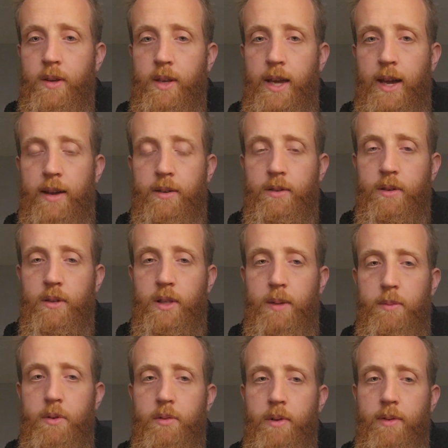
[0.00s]
yeah,
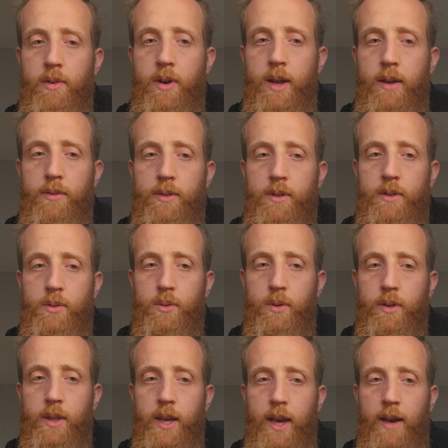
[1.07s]
Columbia River Knife and
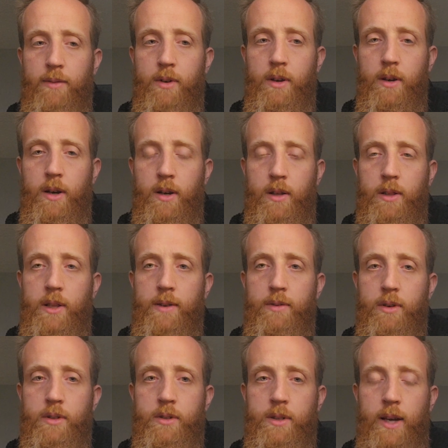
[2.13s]
Tool, they have a
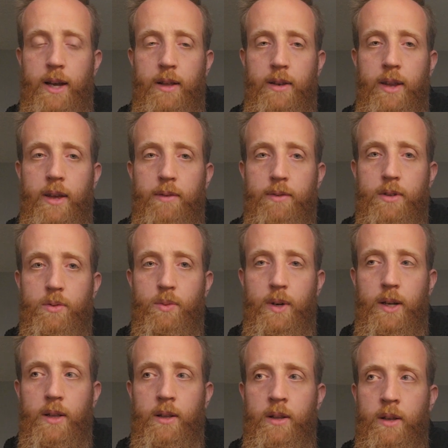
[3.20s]
cleaver style knife as
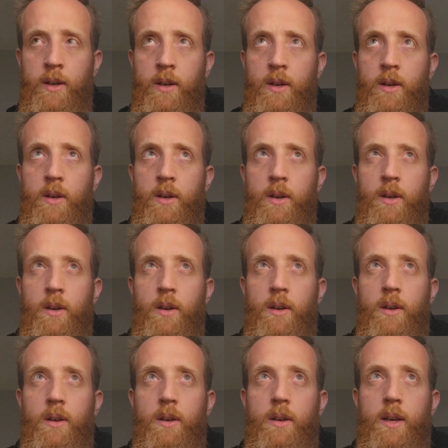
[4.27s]
well,
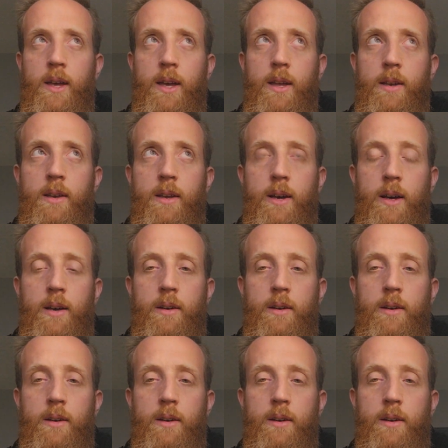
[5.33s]
and